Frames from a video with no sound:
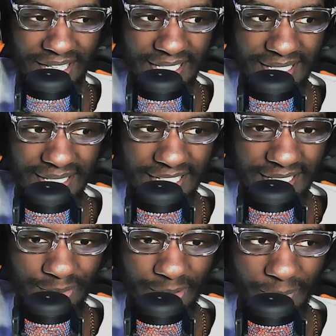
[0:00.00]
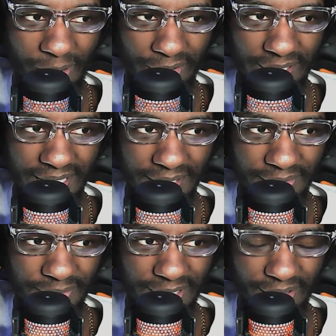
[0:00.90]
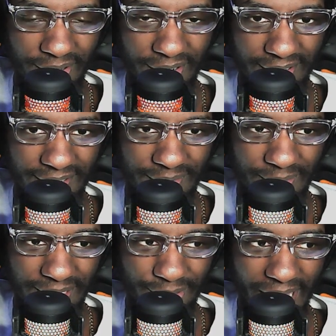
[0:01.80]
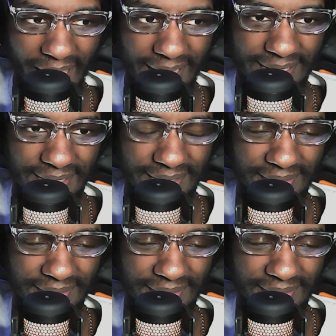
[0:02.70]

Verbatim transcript: Is this, is this where bro live? What's going on? Where are we at?